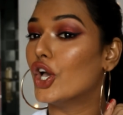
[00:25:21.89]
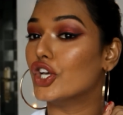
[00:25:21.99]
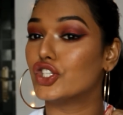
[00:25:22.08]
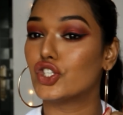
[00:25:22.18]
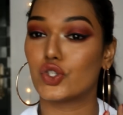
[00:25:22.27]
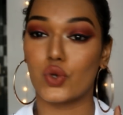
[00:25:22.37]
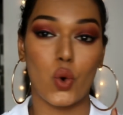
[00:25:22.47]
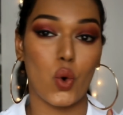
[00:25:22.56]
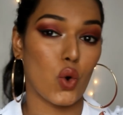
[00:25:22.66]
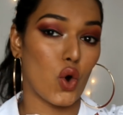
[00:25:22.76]
It's
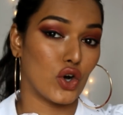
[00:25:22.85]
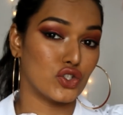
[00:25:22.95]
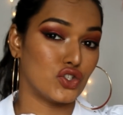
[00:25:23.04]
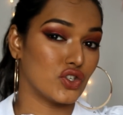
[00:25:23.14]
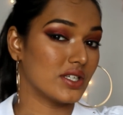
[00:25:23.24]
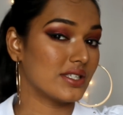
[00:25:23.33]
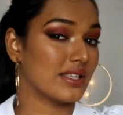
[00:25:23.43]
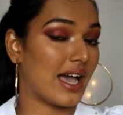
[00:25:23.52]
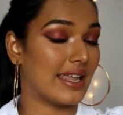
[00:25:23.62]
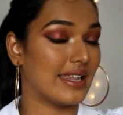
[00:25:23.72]
so
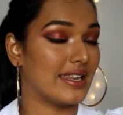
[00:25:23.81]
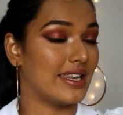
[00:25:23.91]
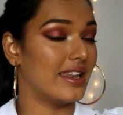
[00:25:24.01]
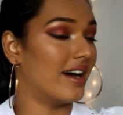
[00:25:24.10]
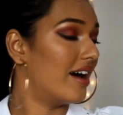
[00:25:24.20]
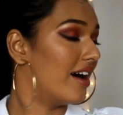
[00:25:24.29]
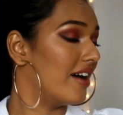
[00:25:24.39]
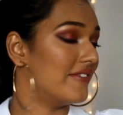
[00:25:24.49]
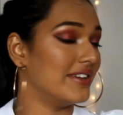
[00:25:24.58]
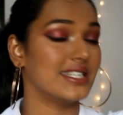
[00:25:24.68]
gorgeous. I
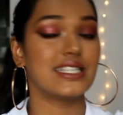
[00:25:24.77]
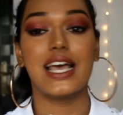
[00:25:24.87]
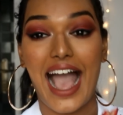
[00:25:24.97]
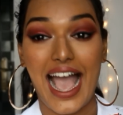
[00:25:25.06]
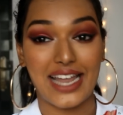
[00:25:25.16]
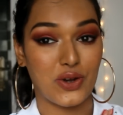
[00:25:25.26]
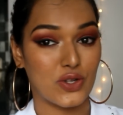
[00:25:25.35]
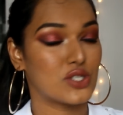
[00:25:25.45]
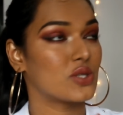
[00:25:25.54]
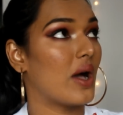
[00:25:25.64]
love it. And
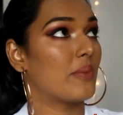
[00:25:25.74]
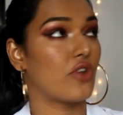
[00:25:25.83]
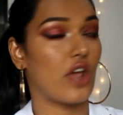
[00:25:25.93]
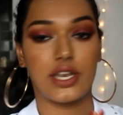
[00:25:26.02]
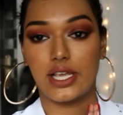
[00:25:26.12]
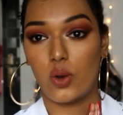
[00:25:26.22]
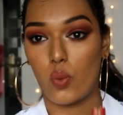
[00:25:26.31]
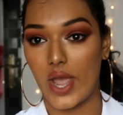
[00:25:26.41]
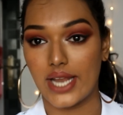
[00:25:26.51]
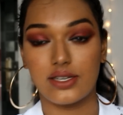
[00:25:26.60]
also, I'm running a
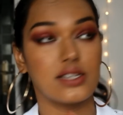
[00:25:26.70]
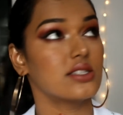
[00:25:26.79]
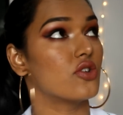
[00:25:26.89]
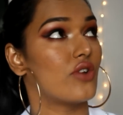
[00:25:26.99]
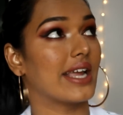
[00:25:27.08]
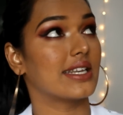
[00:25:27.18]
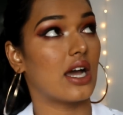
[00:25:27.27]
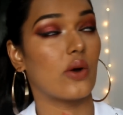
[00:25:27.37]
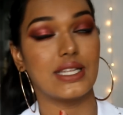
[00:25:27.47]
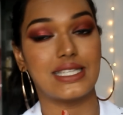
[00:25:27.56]
wear test. So right
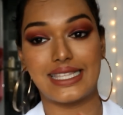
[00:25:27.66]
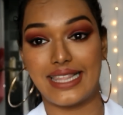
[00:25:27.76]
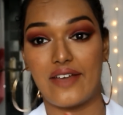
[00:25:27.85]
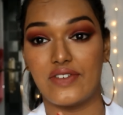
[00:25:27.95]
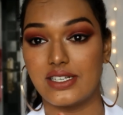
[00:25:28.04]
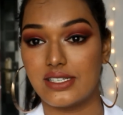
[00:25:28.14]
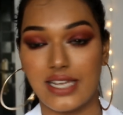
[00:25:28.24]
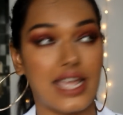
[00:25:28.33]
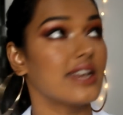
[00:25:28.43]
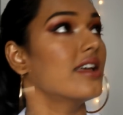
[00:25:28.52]
now, it's
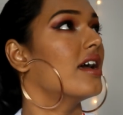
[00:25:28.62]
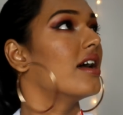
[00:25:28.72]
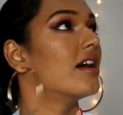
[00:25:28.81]
11:10.